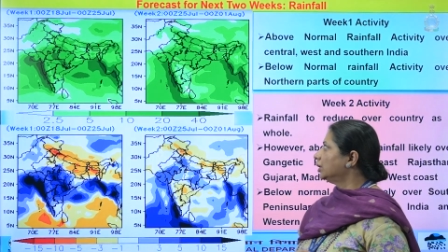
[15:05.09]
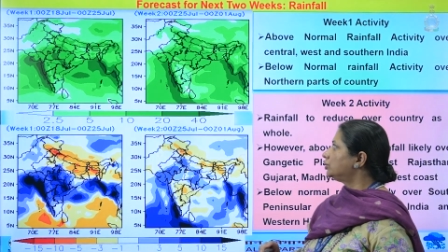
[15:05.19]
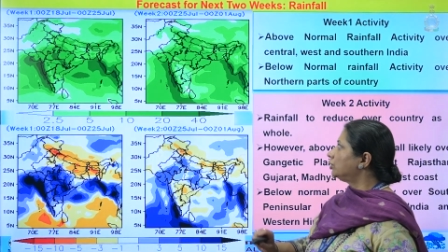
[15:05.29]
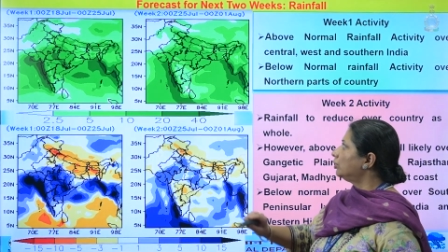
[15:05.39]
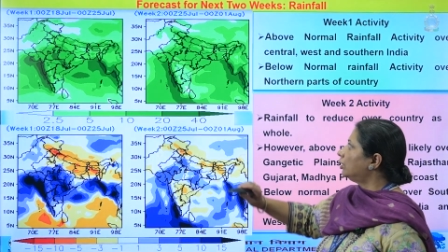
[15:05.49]

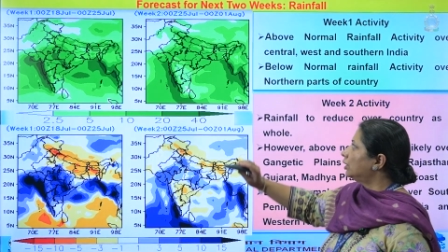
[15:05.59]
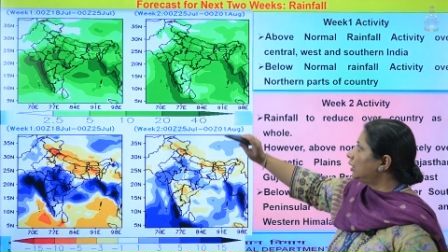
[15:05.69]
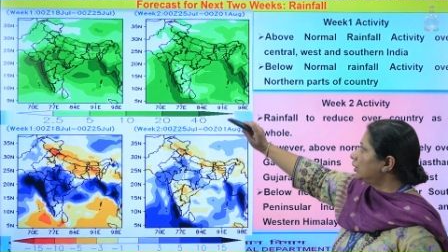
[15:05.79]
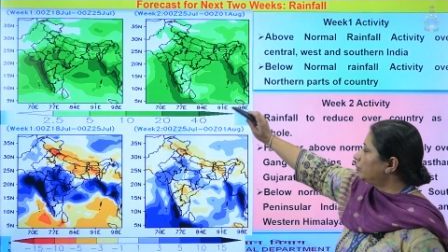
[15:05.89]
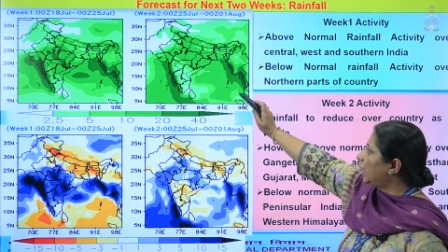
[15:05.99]
So
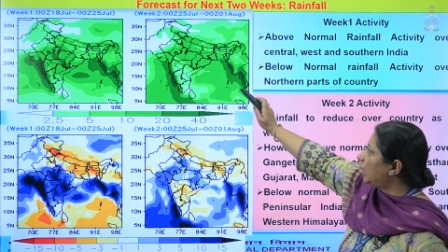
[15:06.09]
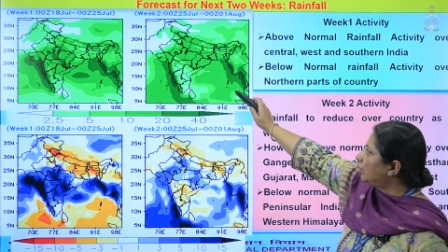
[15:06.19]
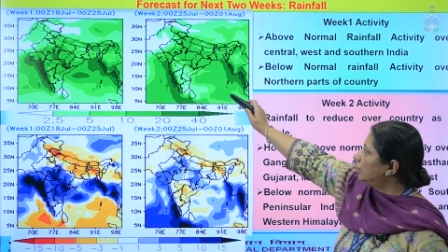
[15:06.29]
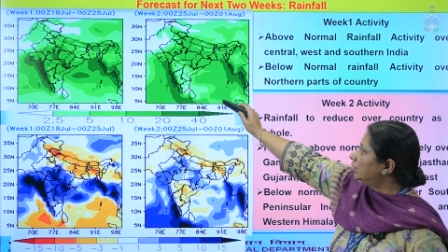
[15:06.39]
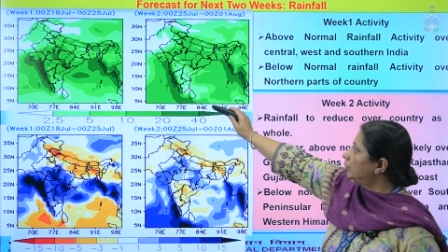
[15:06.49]
the
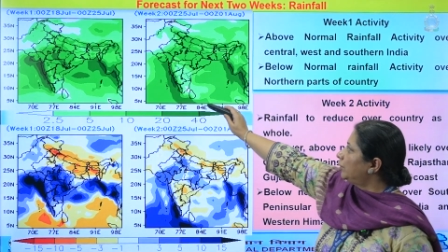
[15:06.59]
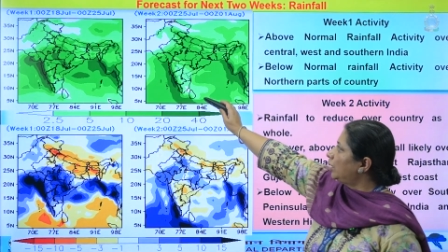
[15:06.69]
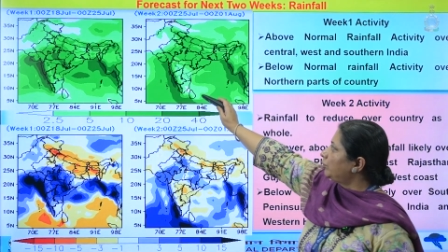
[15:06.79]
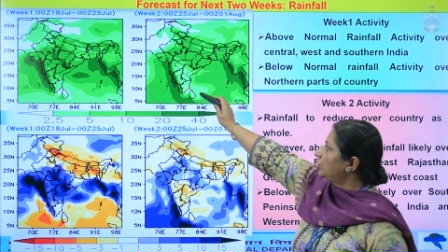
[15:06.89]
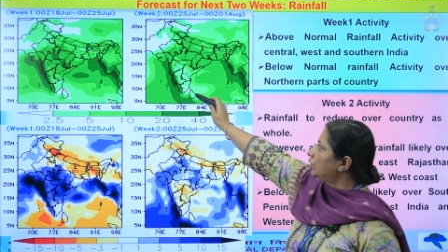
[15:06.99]

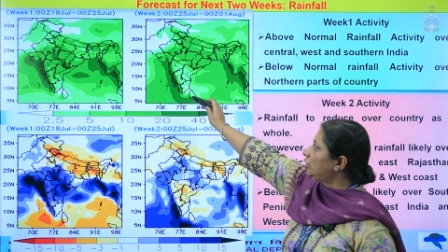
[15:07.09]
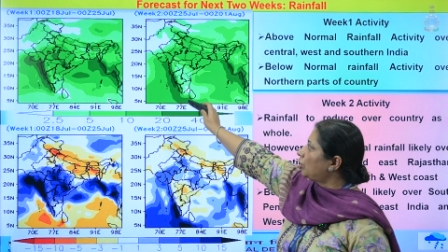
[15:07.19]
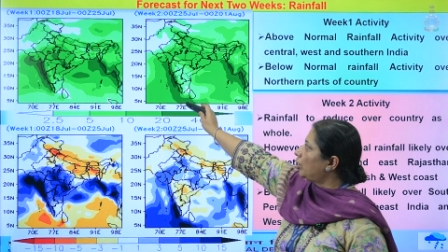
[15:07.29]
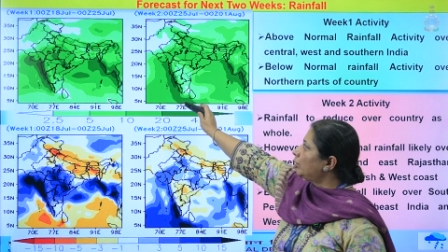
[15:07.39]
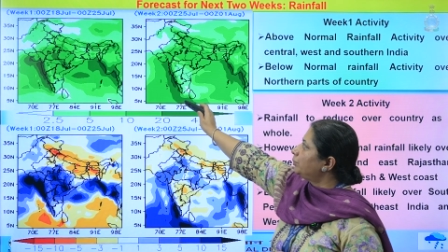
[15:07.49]
map on the
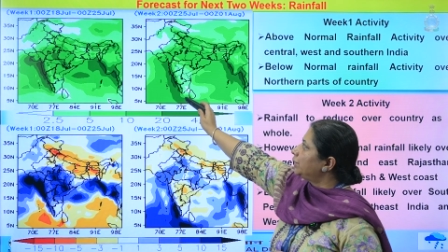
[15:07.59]
top,